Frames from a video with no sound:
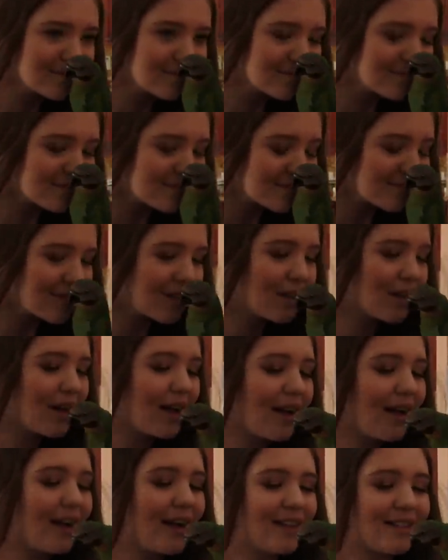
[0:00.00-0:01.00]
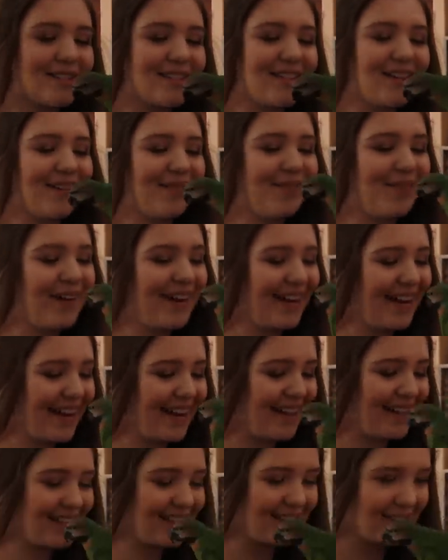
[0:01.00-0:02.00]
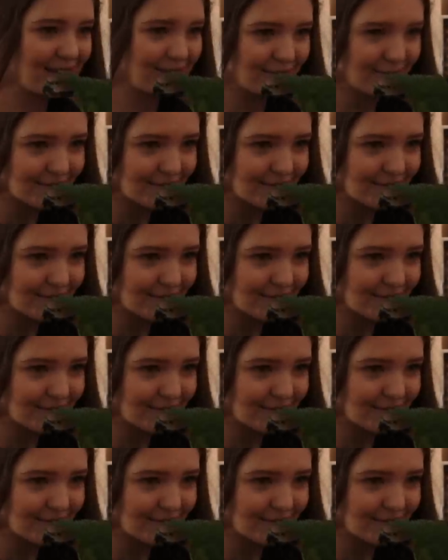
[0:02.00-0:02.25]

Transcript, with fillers: Is it the best? It's the best!